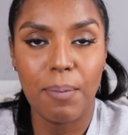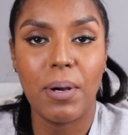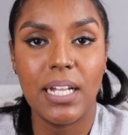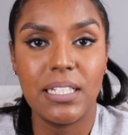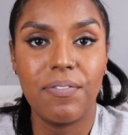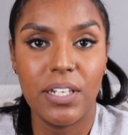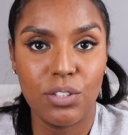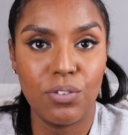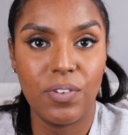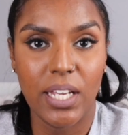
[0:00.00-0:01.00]
but I
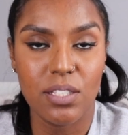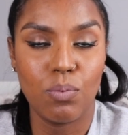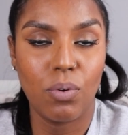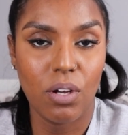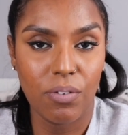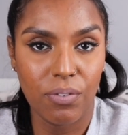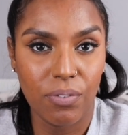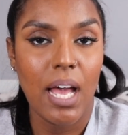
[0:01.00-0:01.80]
definitely do think it's worth